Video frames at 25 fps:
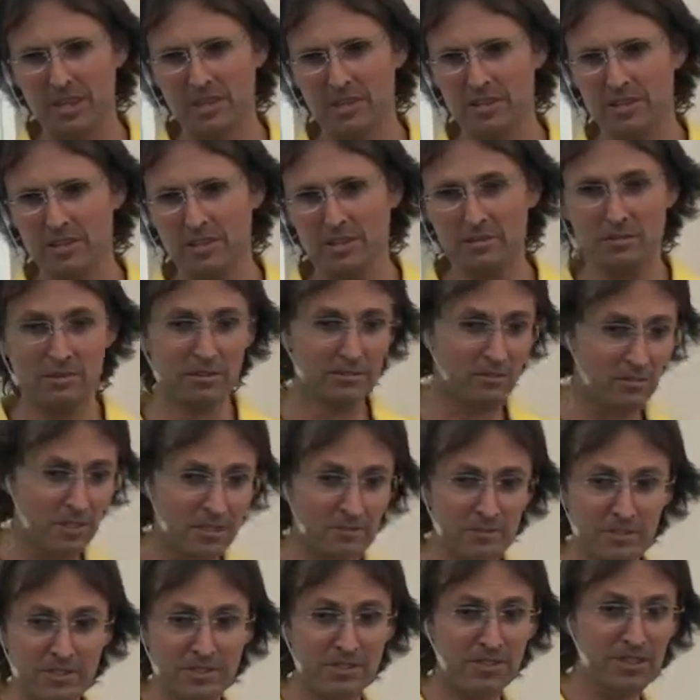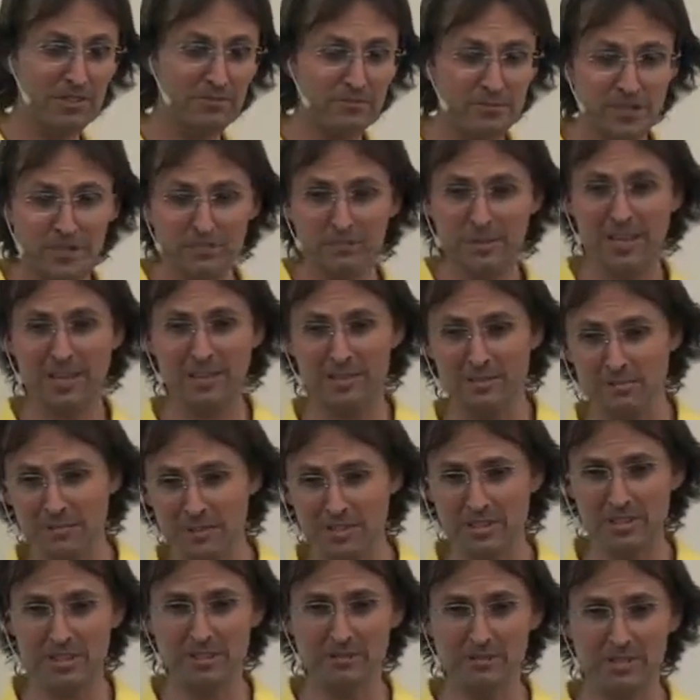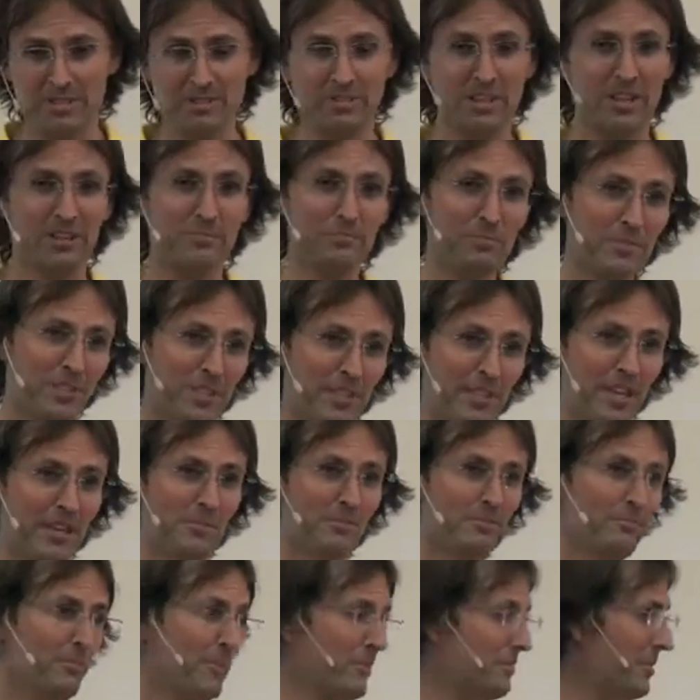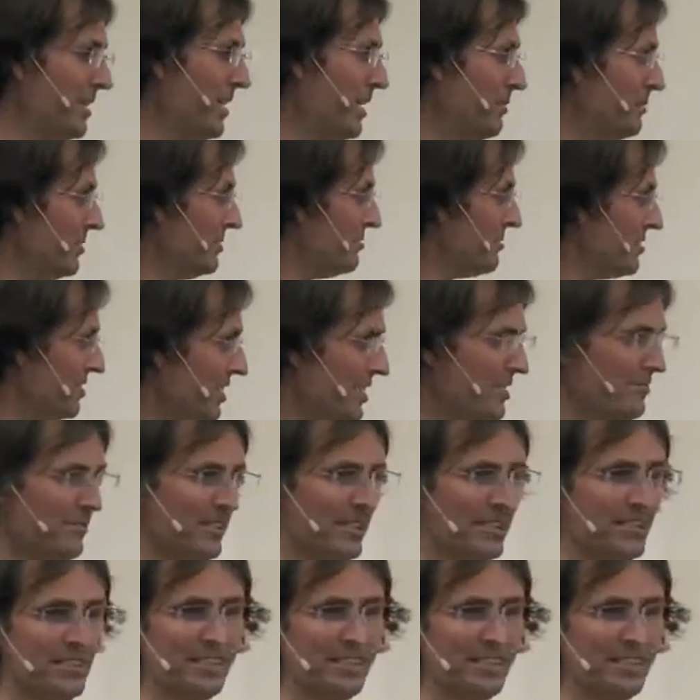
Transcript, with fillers: you know, if there's any feedback you want to give us, I'd be we'd be happy to receive it.